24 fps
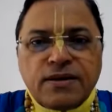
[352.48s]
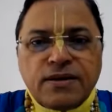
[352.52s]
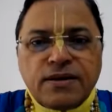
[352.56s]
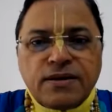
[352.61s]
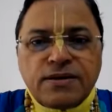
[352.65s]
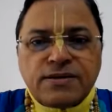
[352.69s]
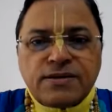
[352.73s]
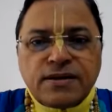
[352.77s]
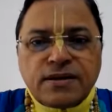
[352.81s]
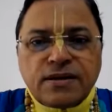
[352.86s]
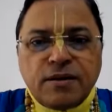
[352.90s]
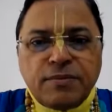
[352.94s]

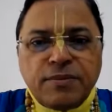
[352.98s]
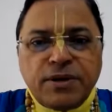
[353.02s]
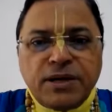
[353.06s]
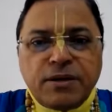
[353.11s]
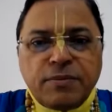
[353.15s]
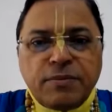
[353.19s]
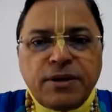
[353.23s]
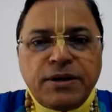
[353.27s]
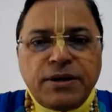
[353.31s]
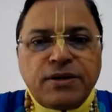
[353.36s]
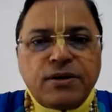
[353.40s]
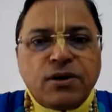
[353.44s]
It's a
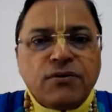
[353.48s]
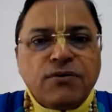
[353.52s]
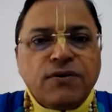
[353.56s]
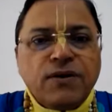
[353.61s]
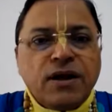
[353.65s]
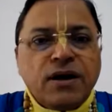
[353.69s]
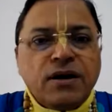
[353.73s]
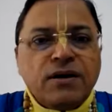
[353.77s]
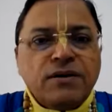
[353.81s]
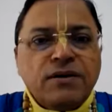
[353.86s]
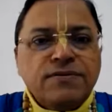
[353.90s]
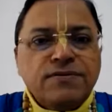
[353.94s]
commitment of
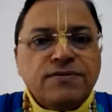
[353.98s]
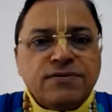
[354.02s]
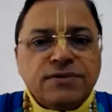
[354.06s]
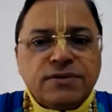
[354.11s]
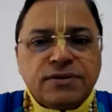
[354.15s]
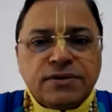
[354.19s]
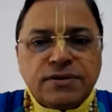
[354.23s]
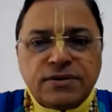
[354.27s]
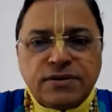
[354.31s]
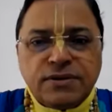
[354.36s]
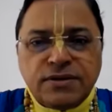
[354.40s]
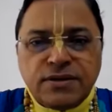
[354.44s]
love,
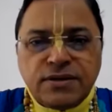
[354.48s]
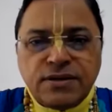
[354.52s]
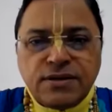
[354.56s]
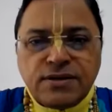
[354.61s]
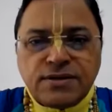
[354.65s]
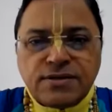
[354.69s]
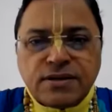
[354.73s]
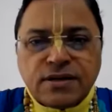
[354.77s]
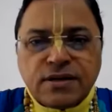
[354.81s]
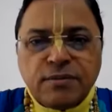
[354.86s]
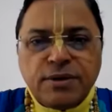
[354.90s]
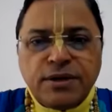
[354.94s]

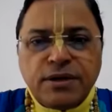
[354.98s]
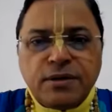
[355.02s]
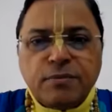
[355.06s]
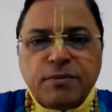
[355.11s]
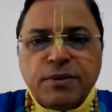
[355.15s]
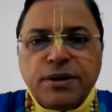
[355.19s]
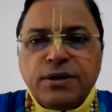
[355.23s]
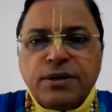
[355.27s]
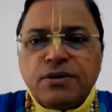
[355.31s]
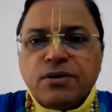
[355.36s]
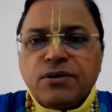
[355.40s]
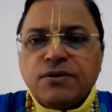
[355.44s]
it's a
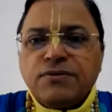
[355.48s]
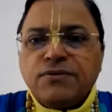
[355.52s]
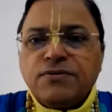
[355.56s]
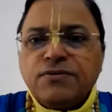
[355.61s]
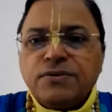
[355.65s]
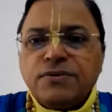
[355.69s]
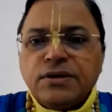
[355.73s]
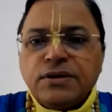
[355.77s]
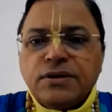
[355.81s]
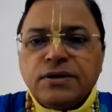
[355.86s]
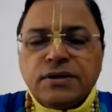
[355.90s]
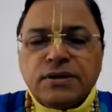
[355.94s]
commitment
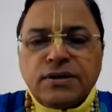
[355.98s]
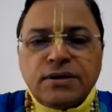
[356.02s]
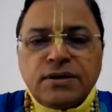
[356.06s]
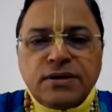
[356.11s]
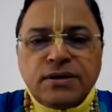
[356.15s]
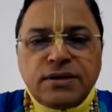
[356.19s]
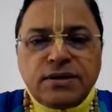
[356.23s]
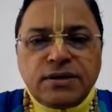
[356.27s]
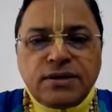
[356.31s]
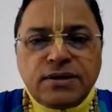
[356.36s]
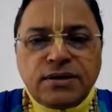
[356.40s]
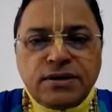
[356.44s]
of
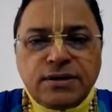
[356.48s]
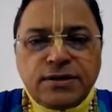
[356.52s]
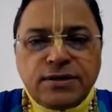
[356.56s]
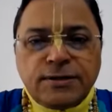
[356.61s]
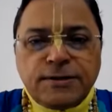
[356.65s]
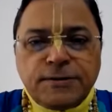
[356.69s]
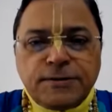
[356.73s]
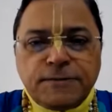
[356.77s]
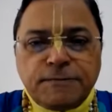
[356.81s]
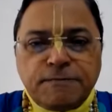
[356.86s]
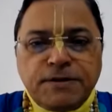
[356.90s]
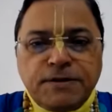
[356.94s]

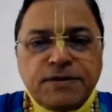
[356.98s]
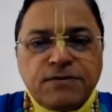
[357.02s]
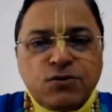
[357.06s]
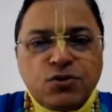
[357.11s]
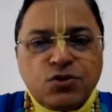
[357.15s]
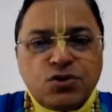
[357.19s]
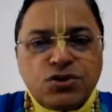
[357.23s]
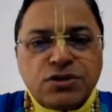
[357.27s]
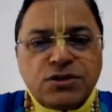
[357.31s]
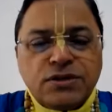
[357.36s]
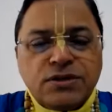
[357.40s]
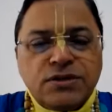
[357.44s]
uh,
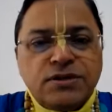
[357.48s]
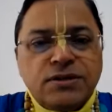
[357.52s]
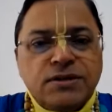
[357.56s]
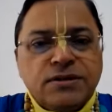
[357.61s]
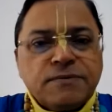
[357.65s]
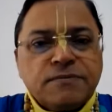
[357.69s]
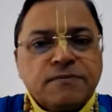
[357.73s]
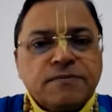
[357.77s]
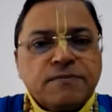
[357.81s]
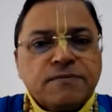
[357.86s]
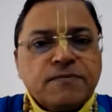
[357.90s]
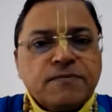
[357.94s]
devotion